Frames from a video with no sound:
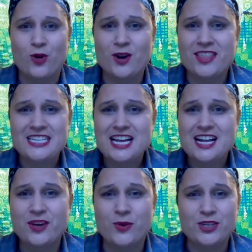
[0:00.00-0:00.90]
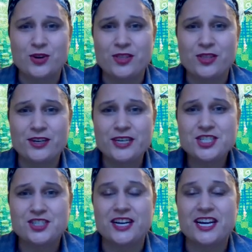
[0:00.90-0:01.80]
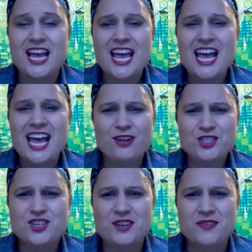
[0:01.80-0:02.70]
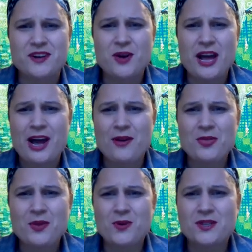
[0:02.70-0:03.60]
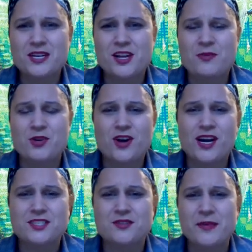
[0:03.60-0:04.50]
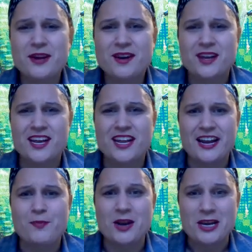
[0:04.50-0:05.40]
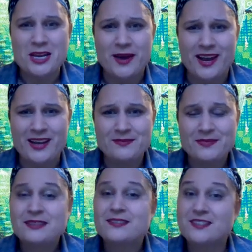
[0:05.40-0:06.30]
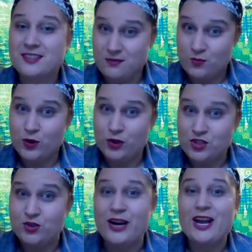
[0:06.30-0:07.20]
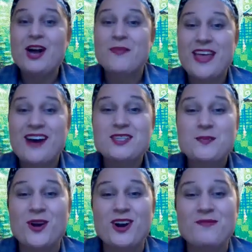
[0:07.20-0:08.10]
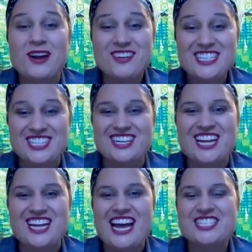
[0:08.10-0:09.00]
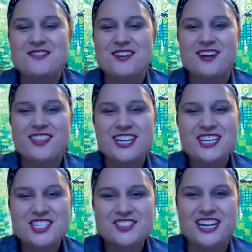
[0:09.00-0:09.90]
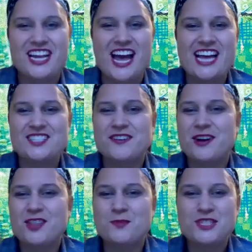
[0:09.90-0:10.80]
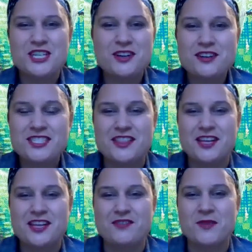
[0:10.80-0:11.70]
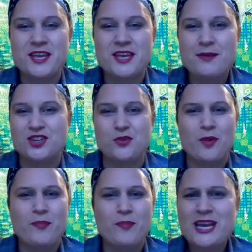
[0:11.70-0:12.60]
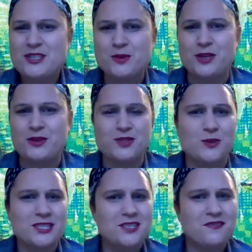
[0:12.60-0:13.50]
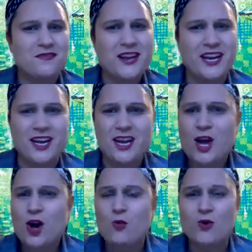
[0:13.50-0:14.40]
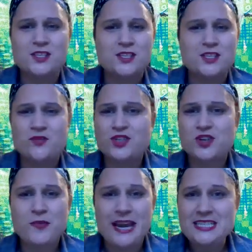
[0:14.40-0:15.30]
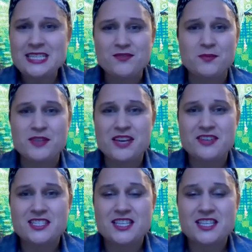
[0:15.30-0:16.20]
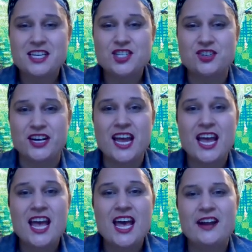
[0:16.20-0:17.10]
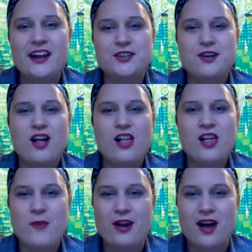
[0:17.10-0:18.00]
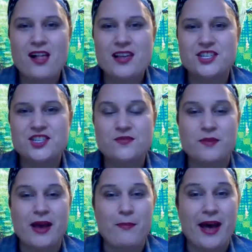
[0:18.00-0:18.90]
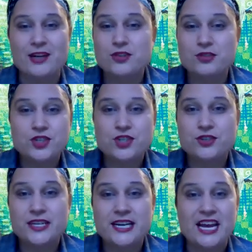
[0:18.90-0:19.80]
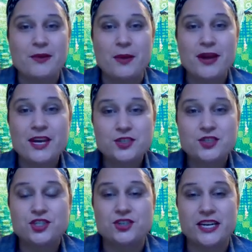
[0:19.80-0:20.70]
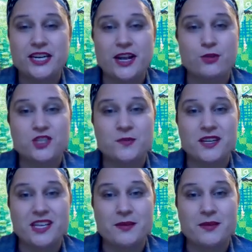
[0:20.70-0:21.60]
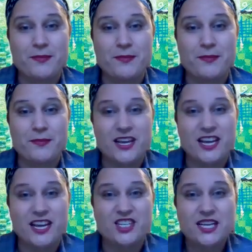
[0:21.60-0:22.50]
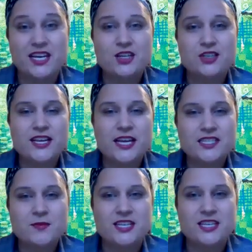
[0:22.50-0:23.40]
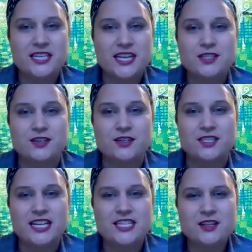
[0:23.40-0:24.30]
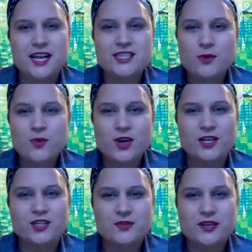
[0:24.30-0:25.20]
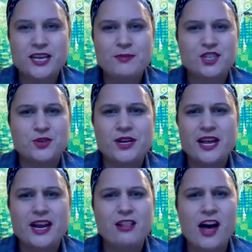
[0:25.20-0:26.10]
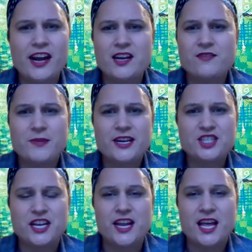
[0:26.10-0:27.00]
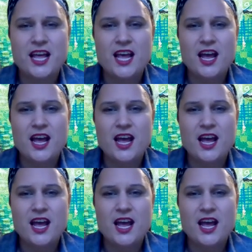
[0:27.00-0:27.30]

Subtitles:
and where did they sell it during their history. I also tried to figure out how in the world did it come across to America and end up on eBay. Weird story. That was part of my research. I had to figure out the history. I had to figure out the materials in there from the chemistry. What pigments were used? Was this a fake? Was this original painting from the 17th century? And it took all of my knowledge from my bachelor's degree and my master's degree and ultimately my PhD to get some of these answers. And so that's what we're going to do in chemistry. We're going to get a lot of information